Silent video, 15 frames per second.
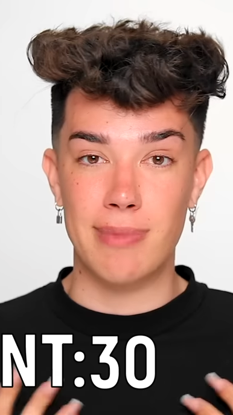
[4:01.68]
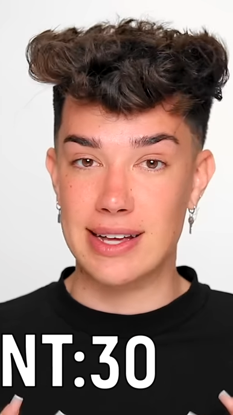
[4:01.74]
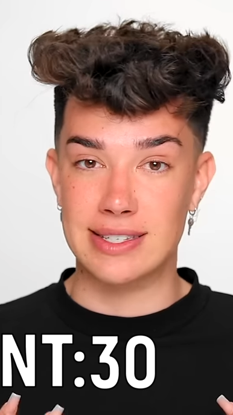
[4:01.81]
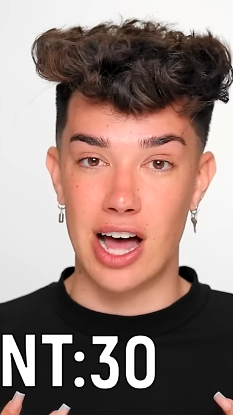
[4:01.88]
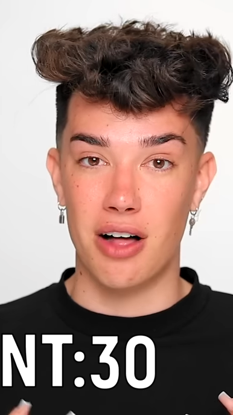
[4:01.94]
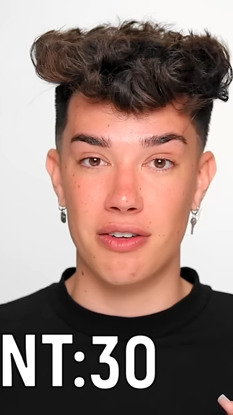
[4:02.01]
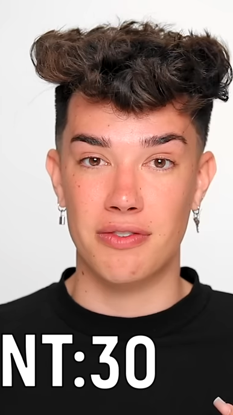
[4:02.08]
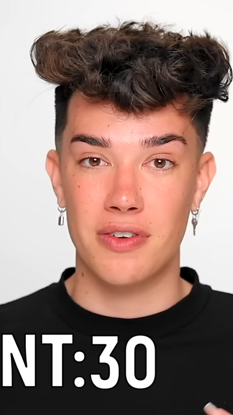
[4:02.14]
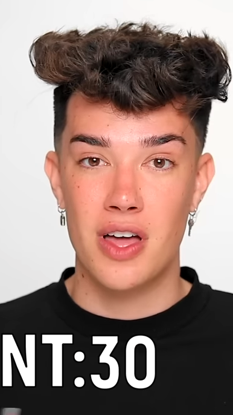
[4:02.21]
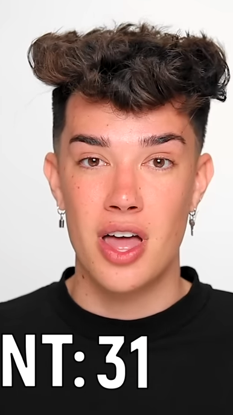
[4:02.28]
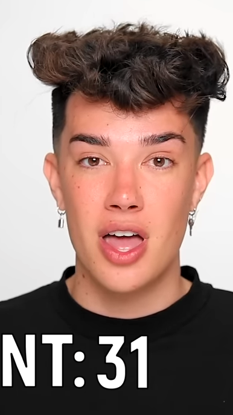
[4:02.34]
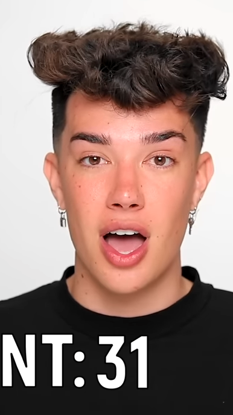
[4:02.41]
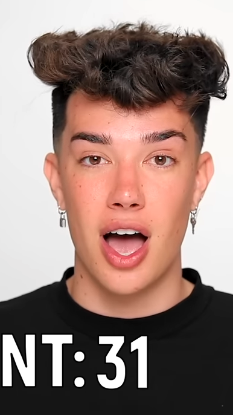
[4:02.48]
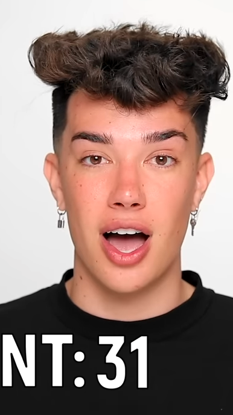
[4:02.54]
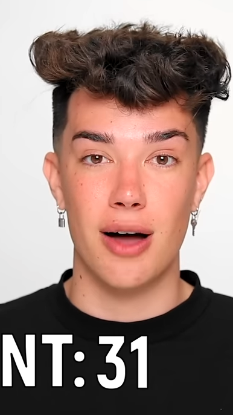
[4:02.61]
myself.
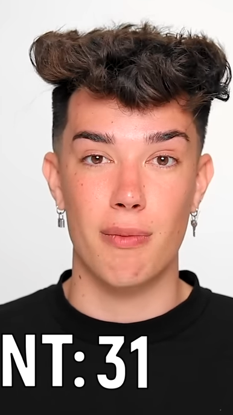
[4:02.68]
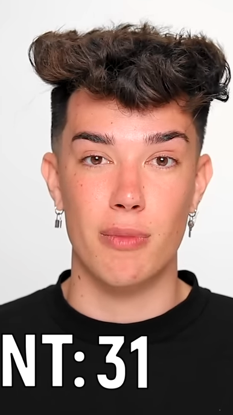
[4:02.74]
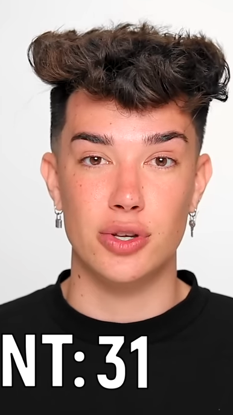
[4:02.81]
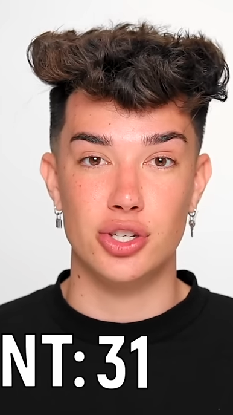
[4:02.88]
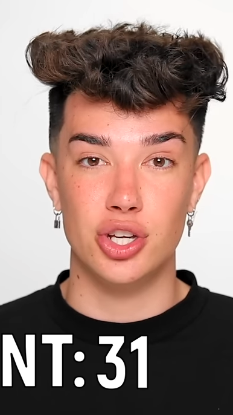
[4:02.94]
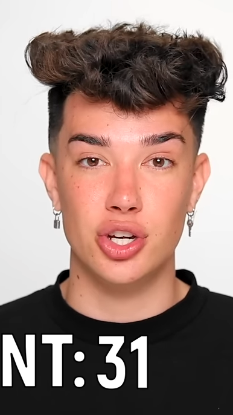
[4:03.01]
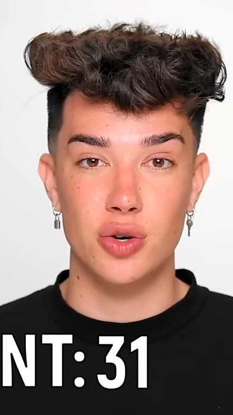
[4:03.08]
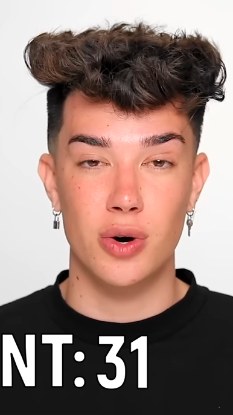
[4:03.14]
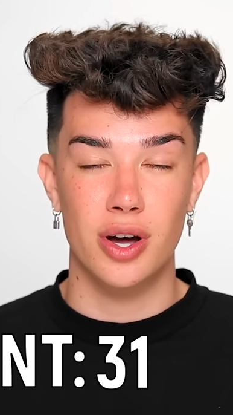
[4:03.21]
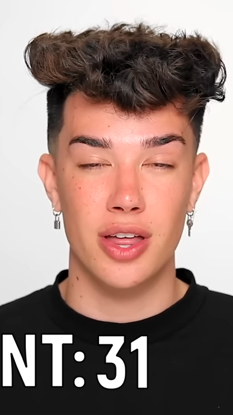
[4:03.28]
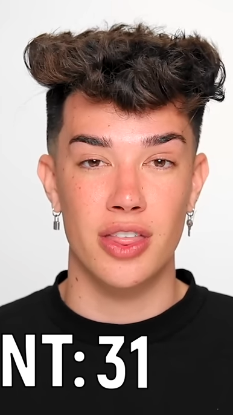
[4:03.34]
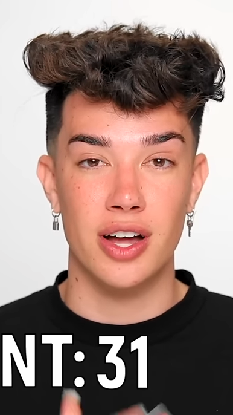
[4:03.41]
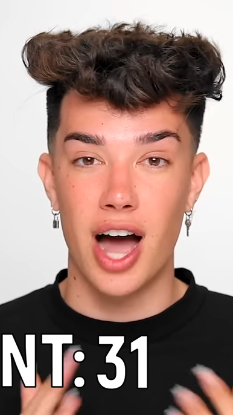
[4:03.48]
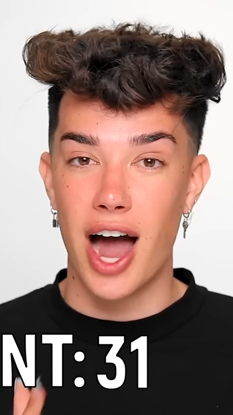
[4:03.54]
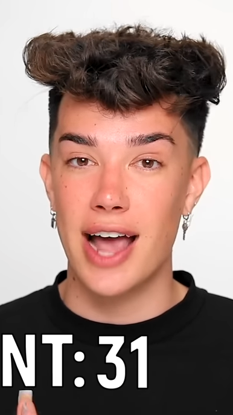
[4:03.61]
To
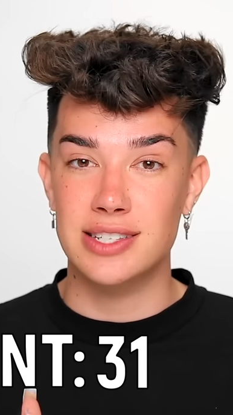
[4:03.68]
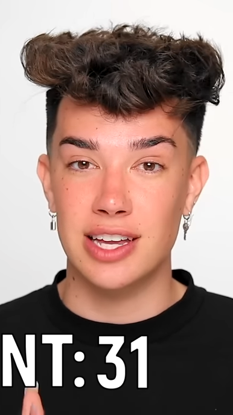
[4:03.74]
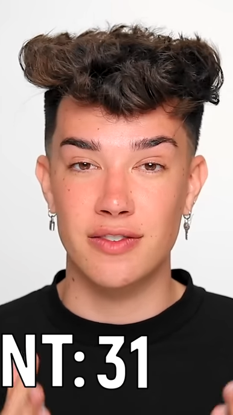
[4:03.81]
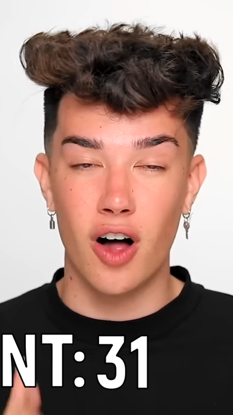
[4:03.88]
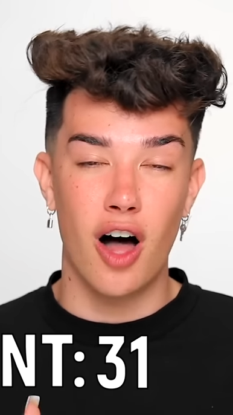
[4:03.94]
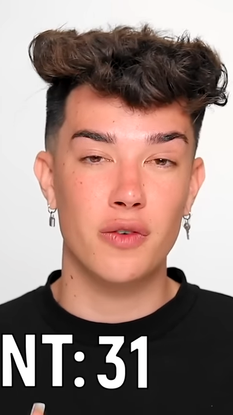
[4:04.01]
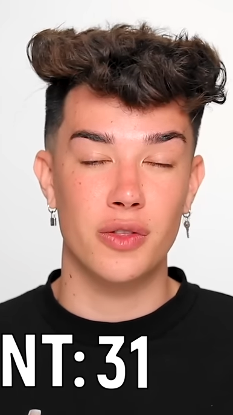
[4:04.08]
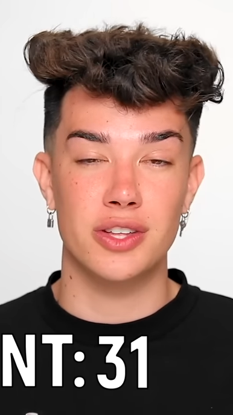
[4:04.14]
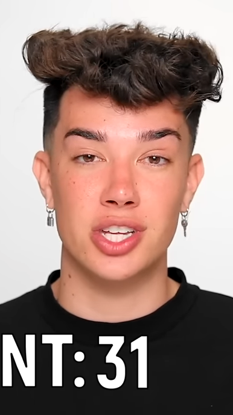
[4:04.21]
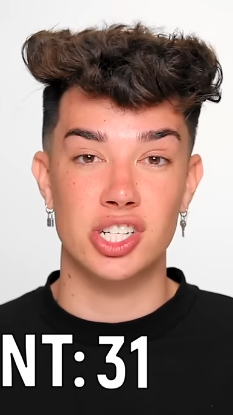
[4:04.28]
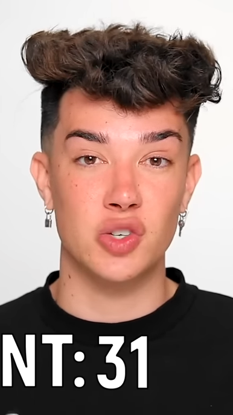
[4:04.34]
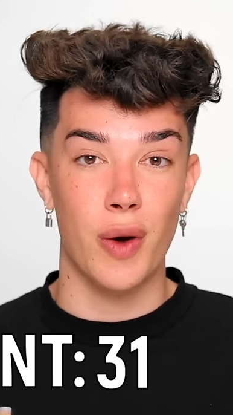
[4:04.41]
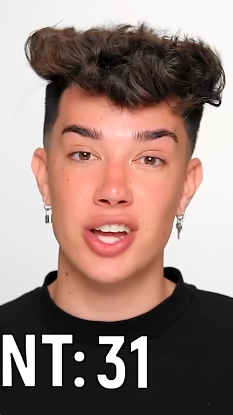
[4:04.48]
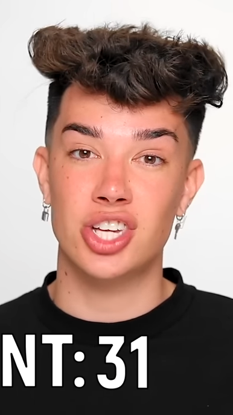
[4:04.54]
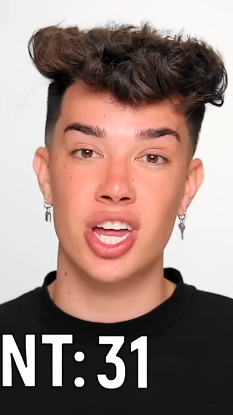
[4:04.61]
the guys involved with this
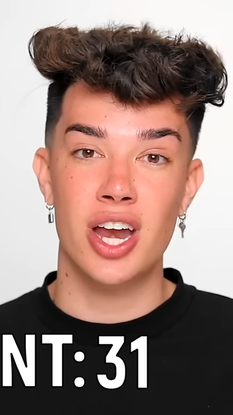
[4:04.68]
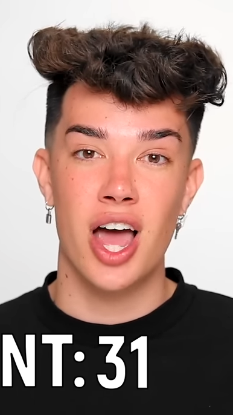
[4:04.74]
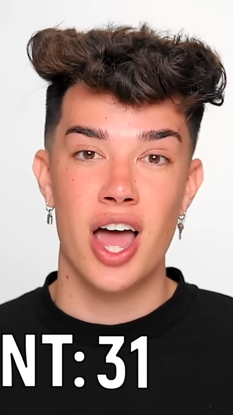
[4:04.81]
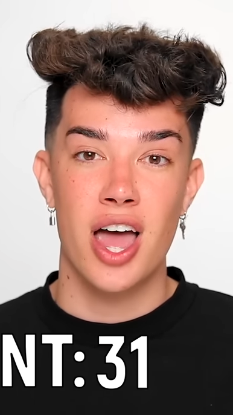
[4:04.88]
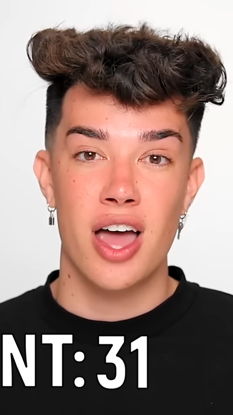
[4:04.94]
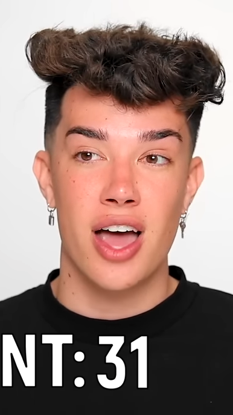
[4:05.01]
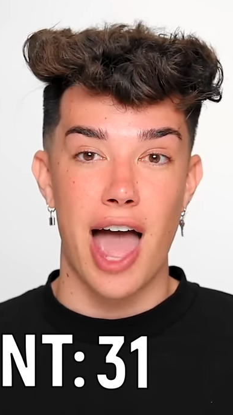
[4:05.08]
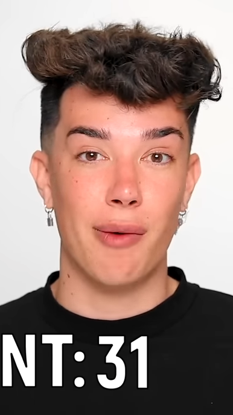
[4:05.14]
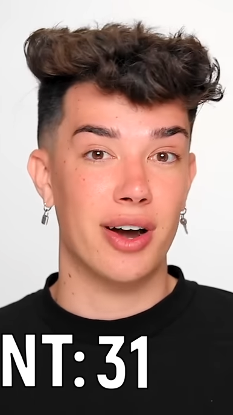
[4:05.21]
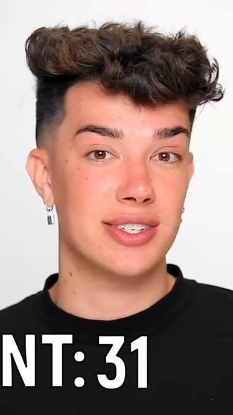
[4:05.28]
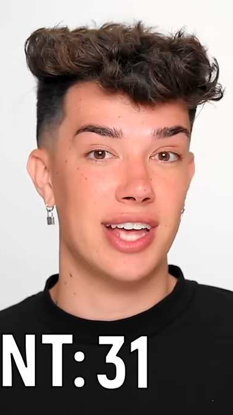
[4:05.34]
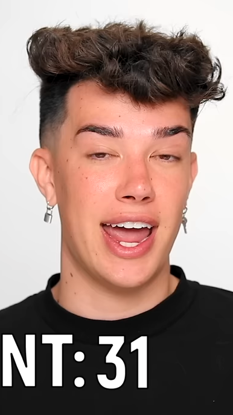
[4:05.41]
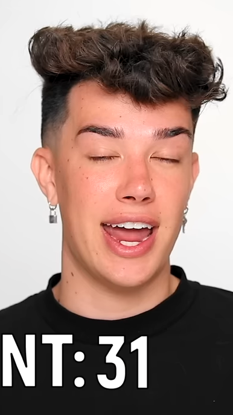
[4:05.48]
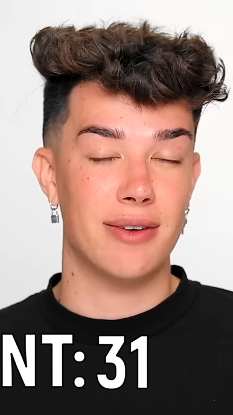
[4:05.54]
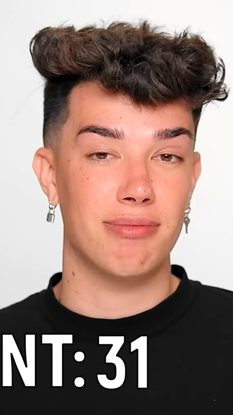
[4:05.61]
situation, I want to
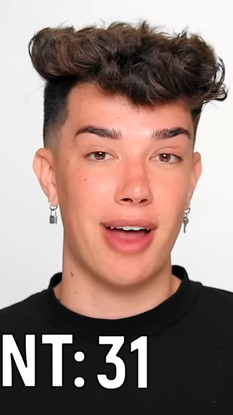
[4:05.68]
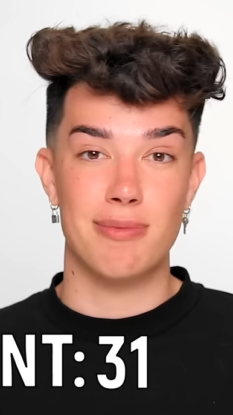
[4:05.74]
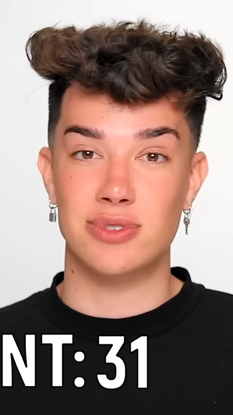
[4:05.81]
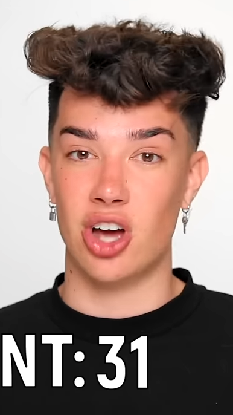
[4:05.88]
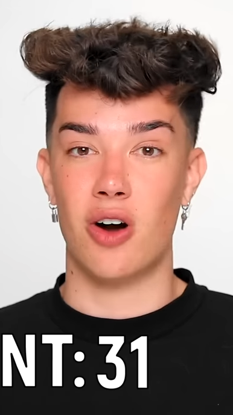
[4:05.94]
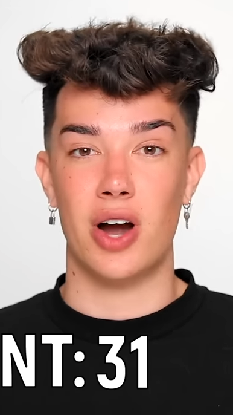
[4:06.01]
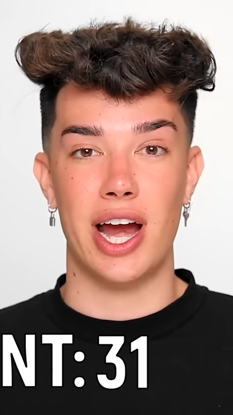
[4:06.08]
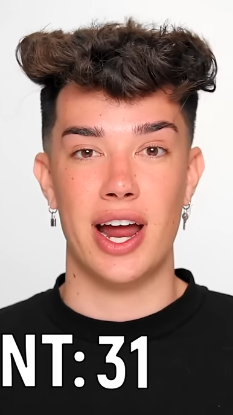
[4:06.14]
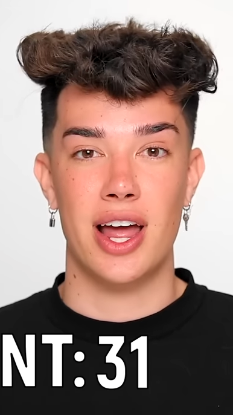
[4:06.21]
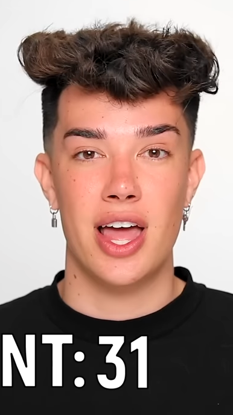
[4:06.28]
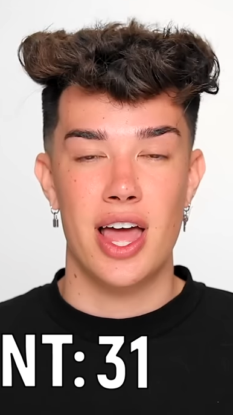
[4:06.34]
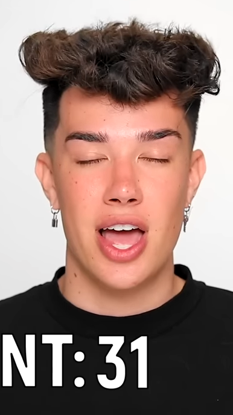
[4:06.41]
say I'm sorry.